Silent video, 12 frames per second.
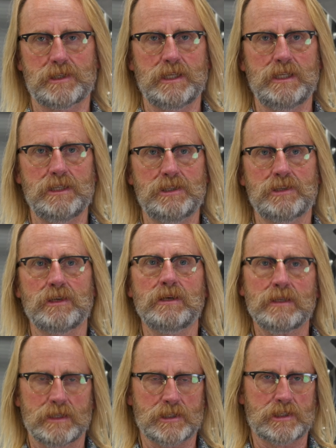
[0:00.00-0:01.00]
Prestige
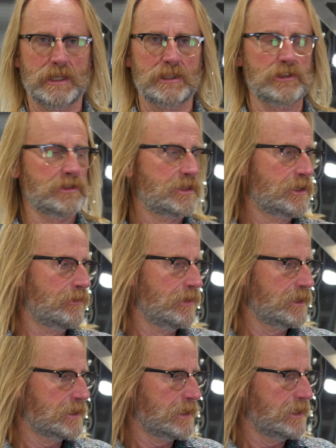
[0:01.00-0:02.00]
Distinction
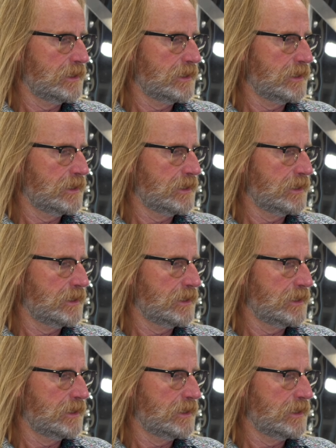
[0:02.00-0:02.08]
Series